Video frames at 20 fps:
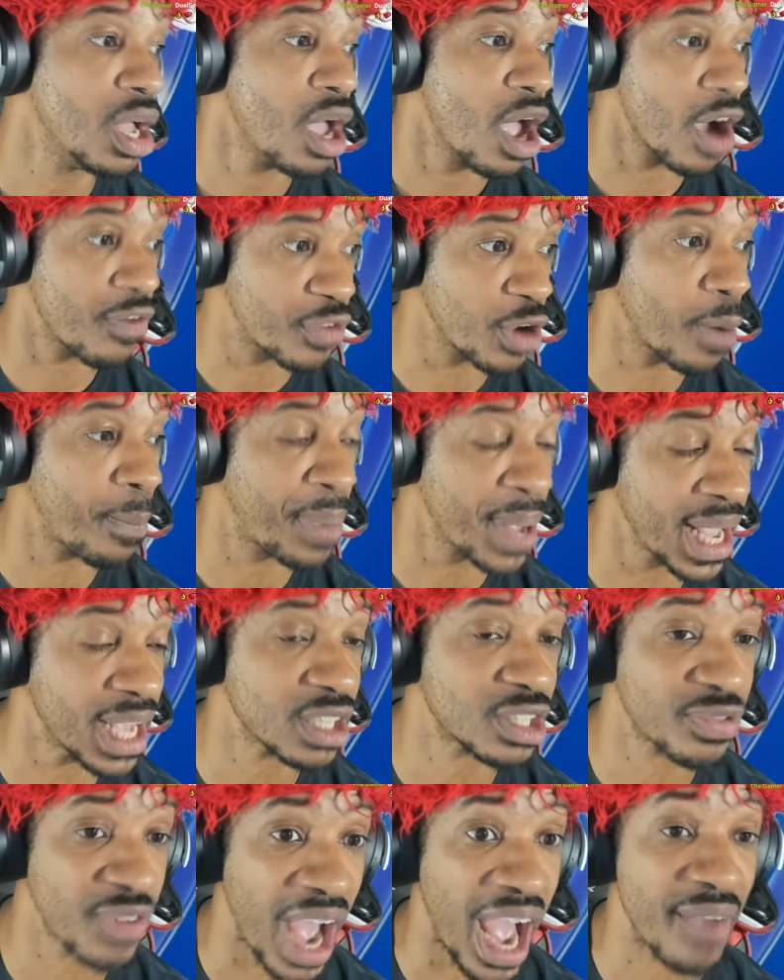of your
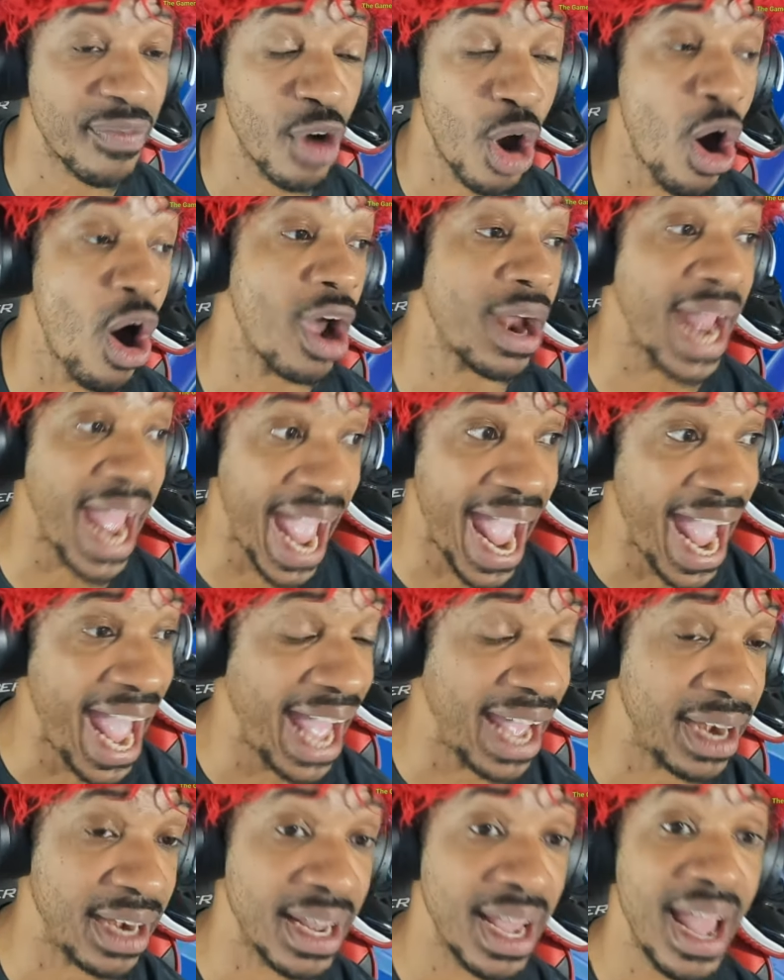PS5 gone.
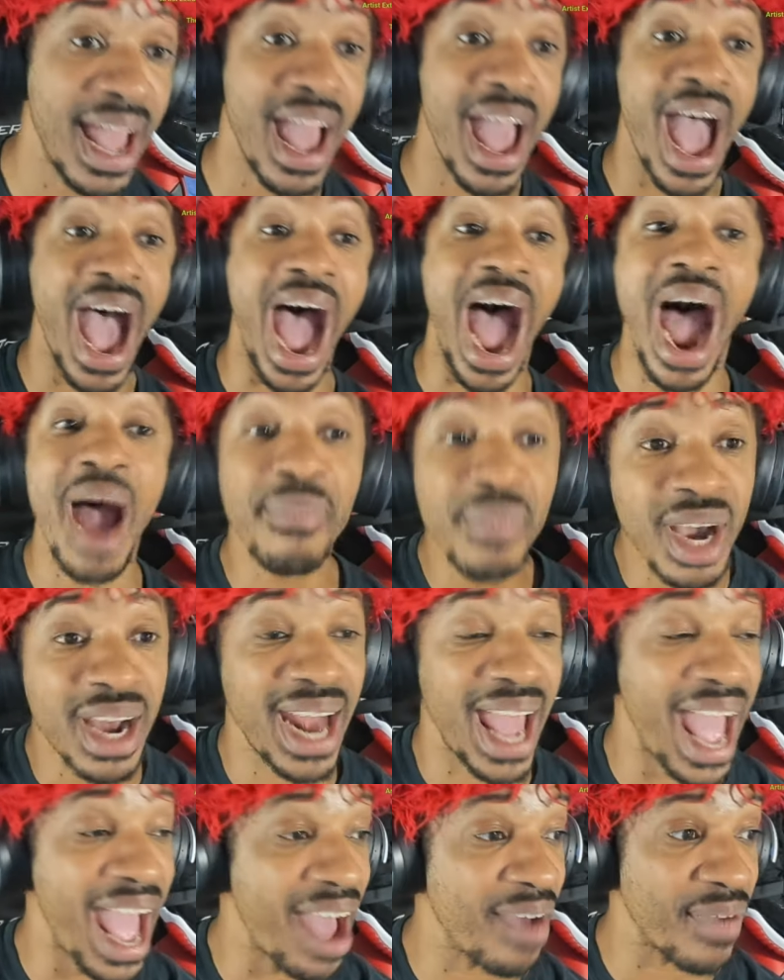And I'm going
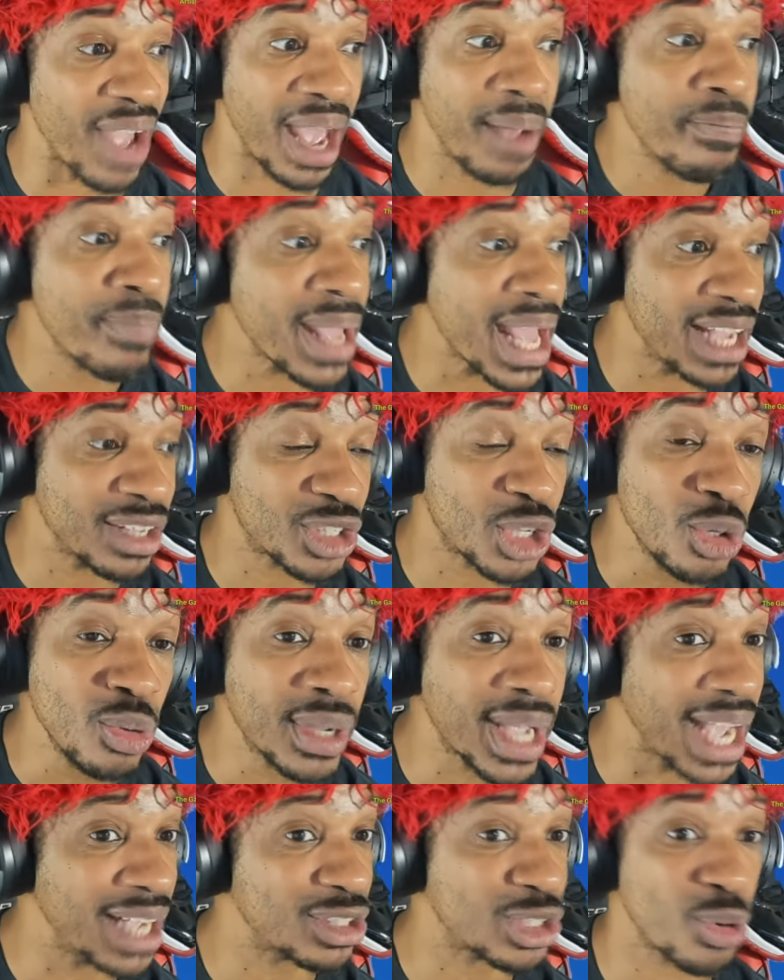to have NBA
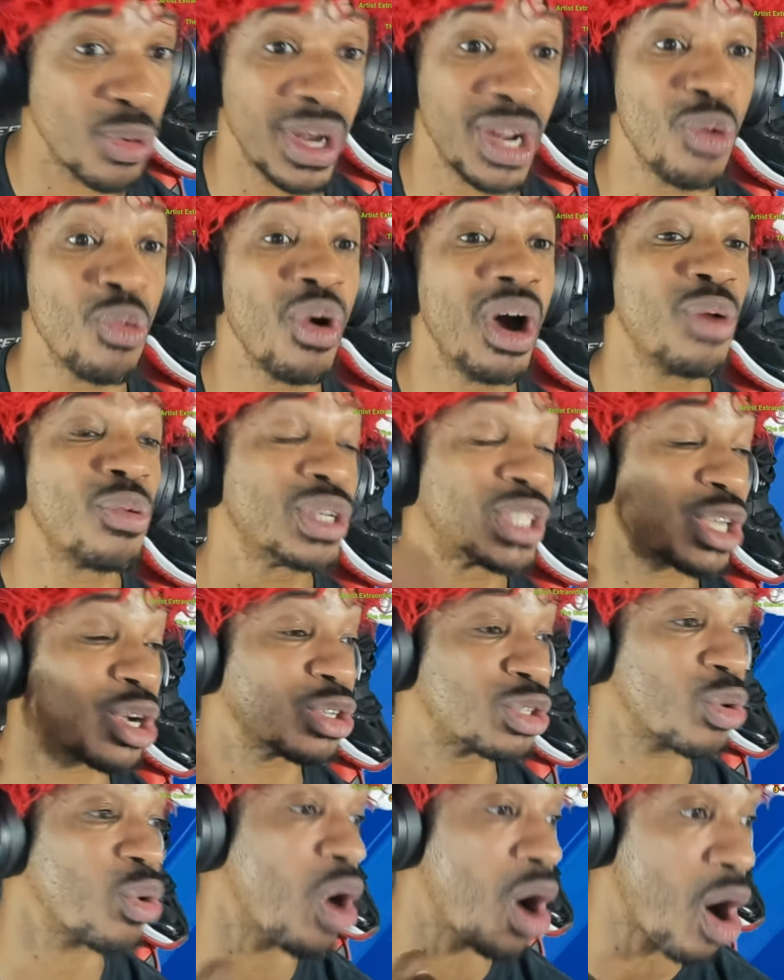2K21, which
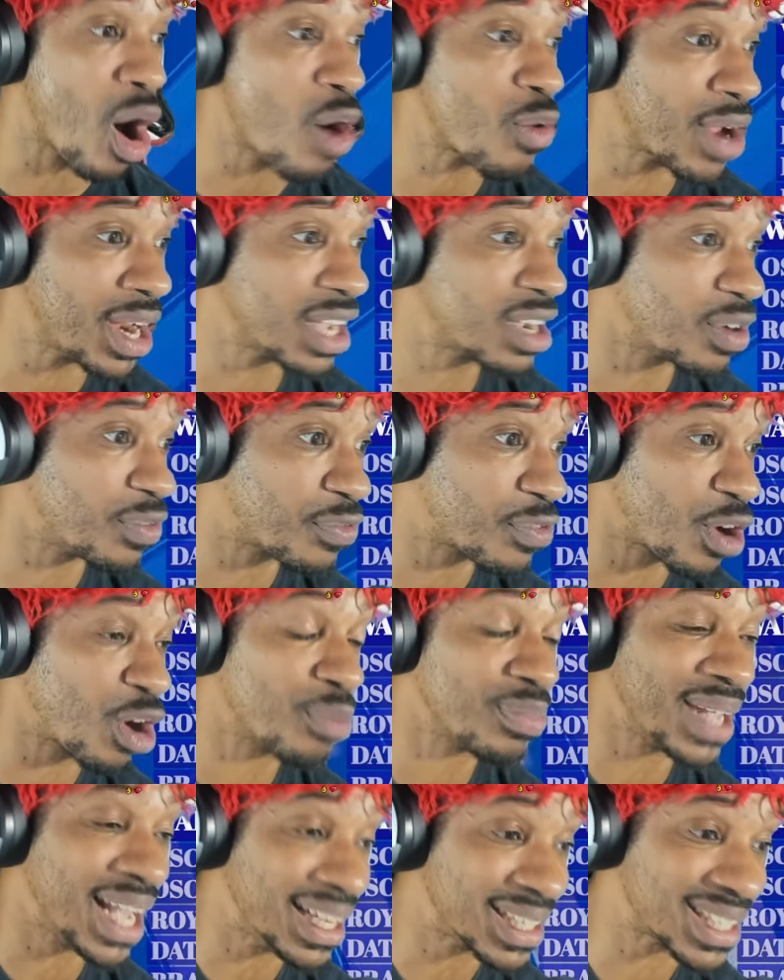was already
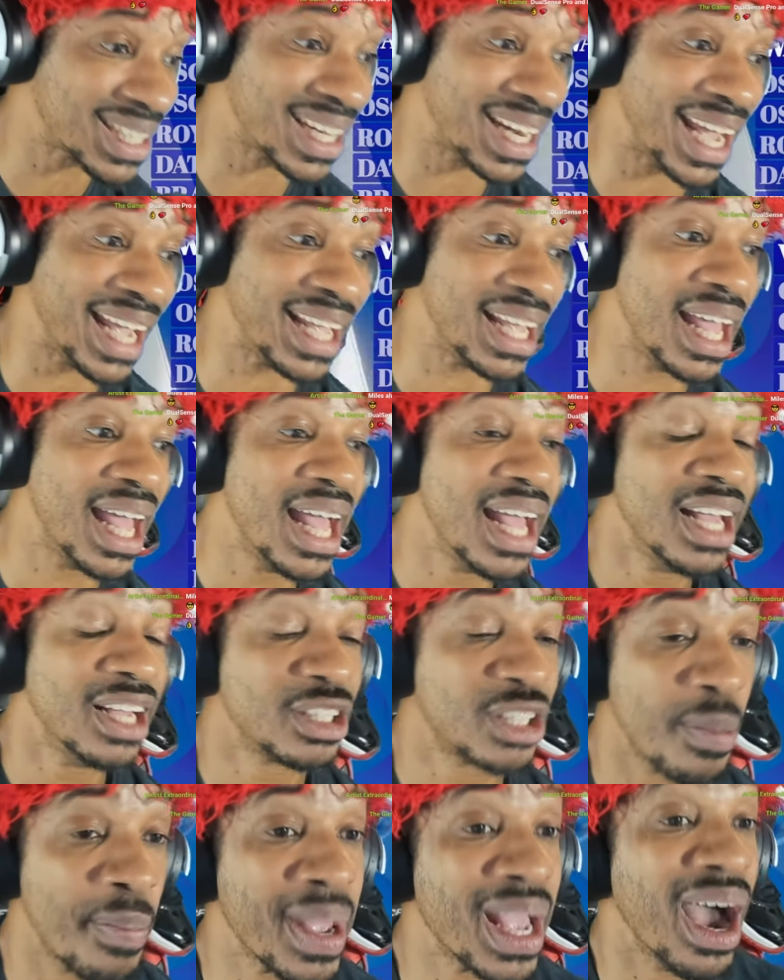confirmed yesterday
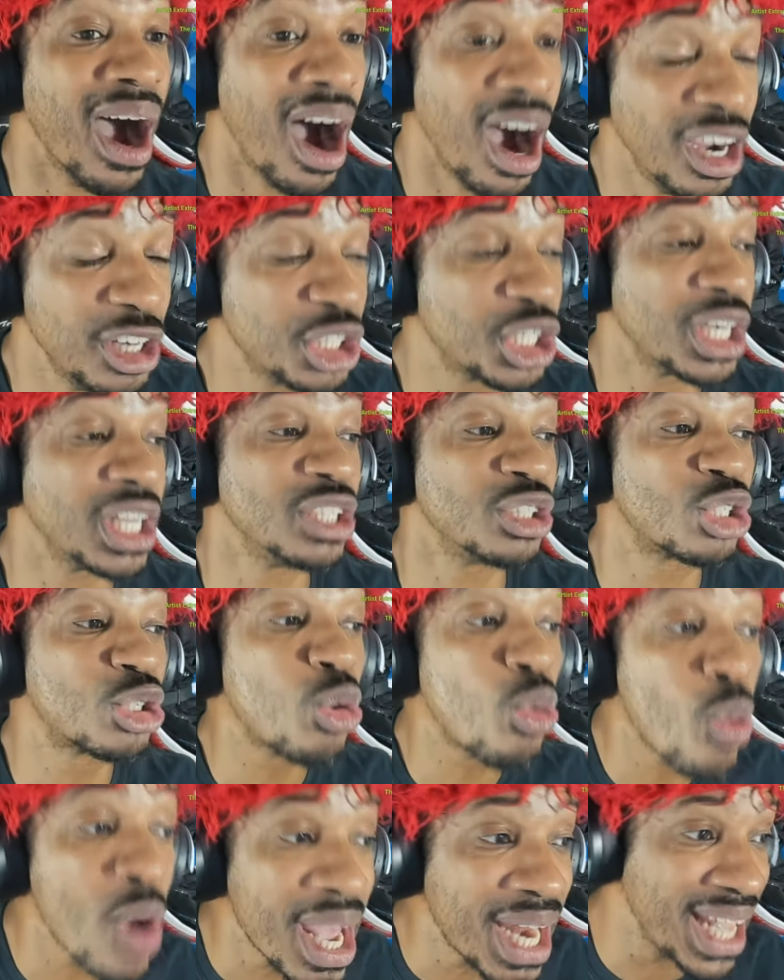to be
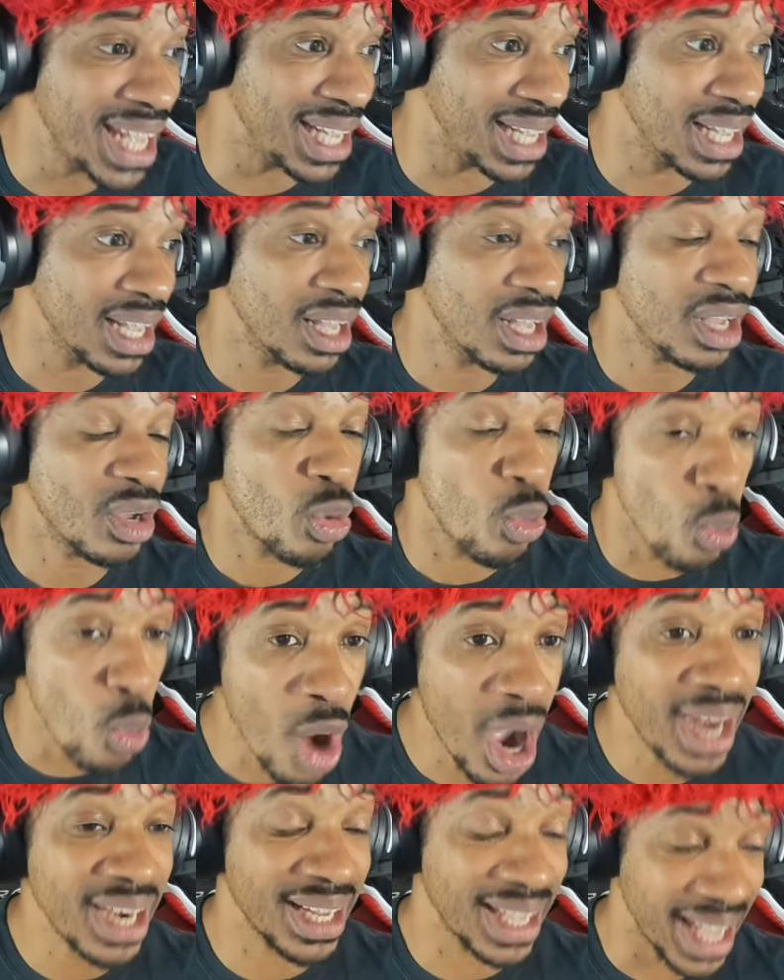
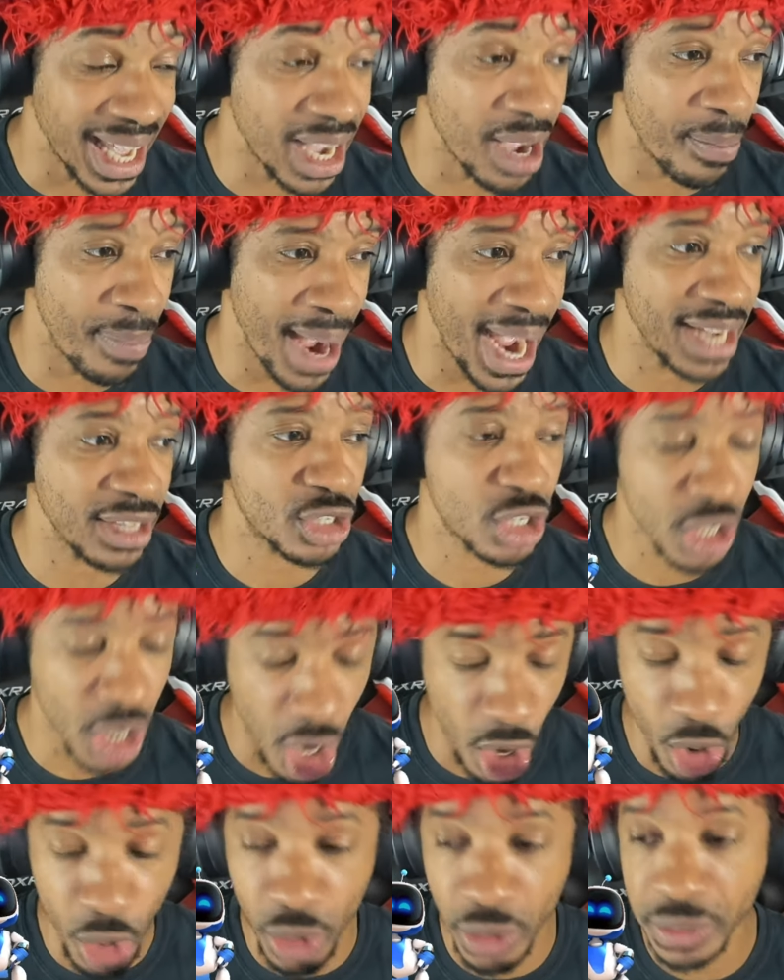121 gigabytes.
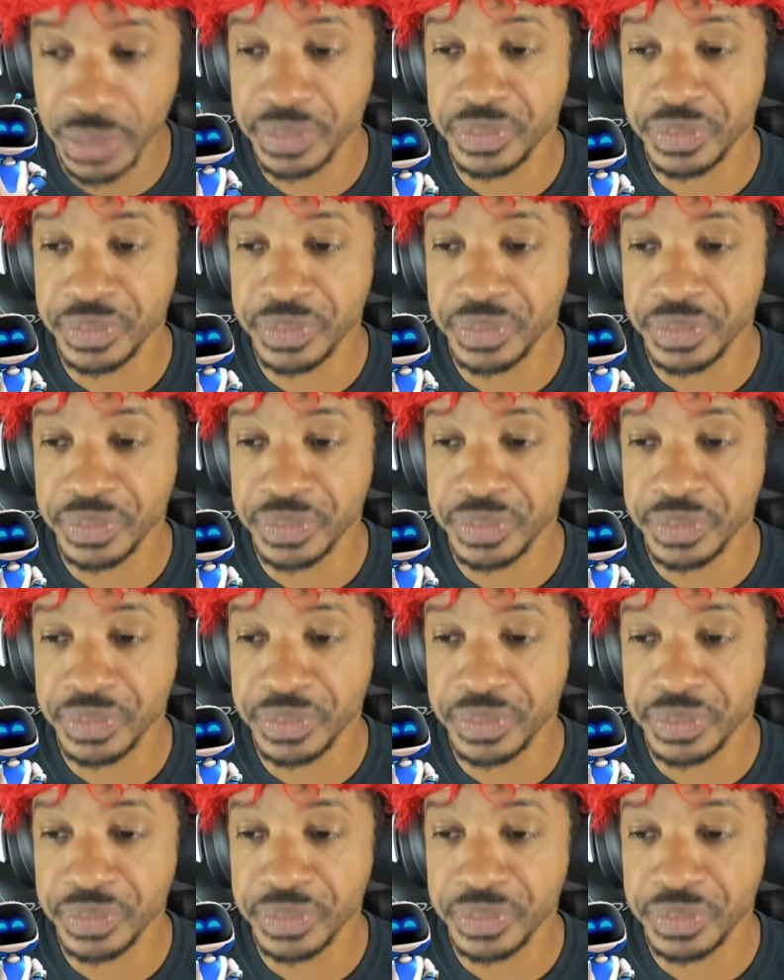So